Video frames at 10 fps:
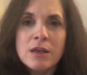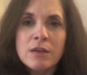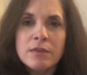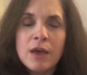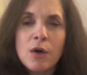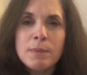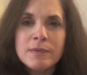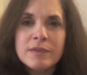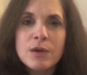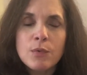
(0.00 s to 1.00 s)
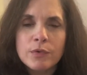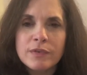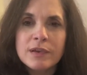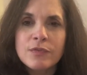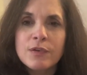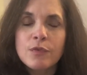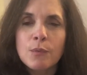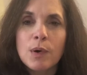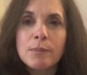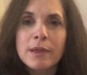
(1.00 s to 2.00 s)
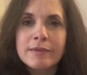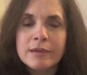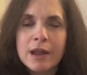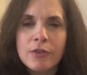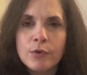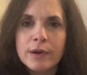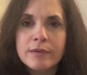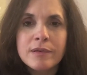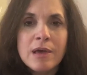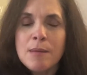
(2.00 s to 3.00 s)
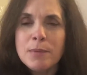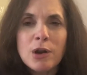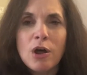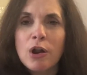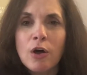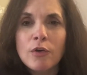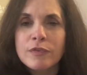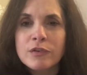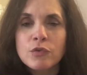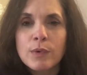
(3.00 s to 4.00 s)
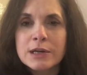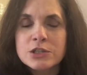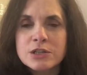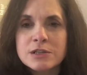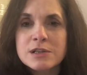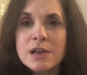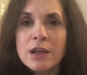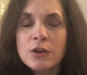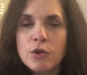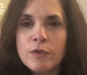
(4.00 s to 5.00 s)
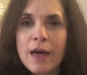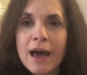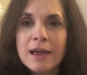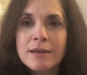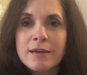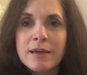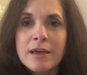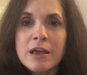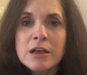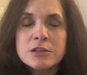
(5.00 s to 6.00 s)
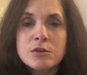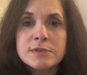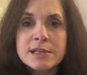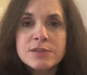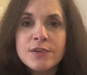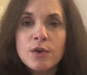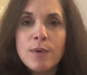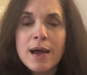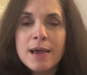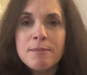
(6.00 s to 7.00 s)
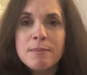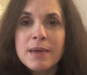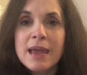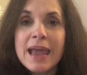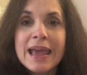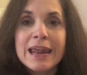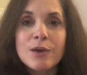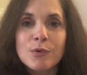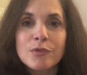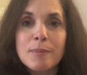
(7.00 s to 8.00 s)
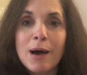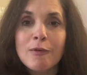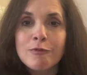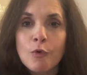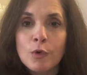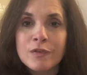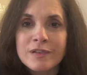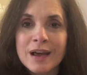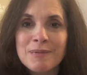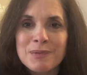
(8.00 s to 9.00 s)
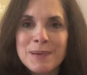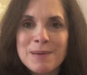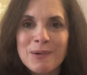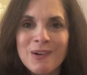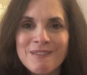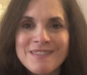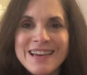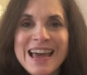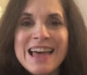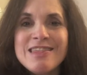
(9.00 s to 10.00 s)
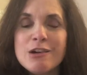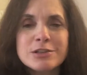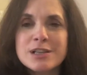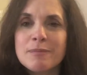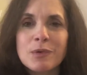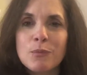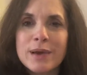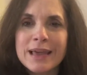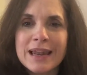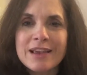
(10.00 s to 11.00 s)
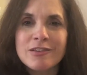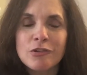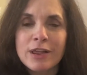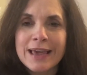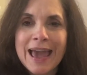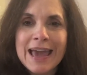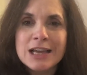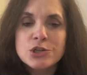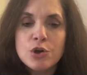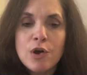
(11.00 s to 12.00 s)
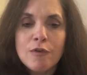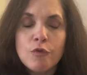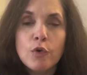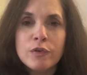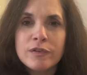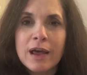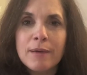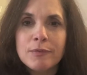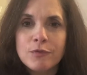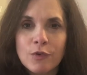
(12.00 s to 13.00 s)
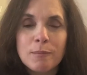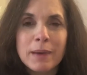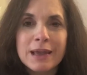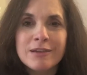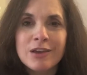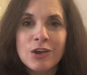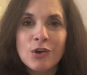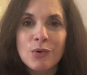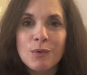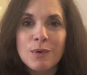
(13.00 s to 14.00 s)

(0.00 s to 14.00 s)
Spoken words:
to help us see where 6 feet from one place to another is, but not all situations do that. So 6 feet away, it equals about 4 steps, people. There's something we can easily gauge. 4 steps from me to you,